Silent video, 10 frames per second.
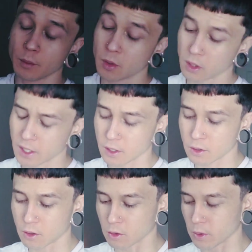be related
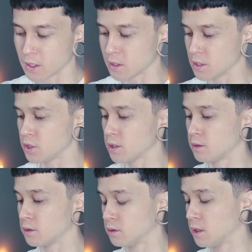to career in
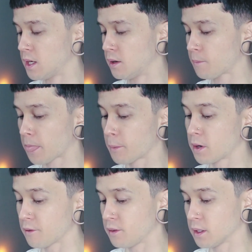general,
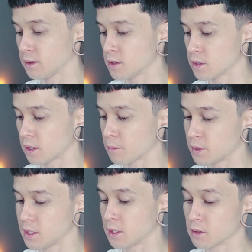but I feel like there's like a
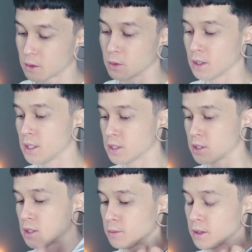particular
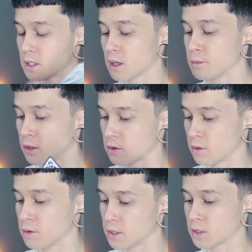relationship that's coming
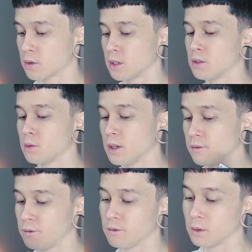through that's going to
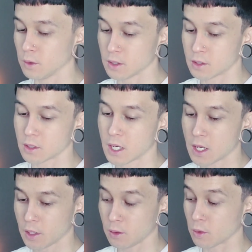influence
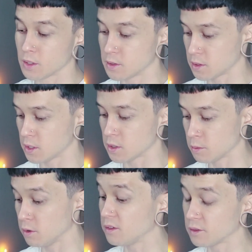your decision
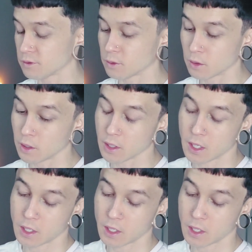moving forward.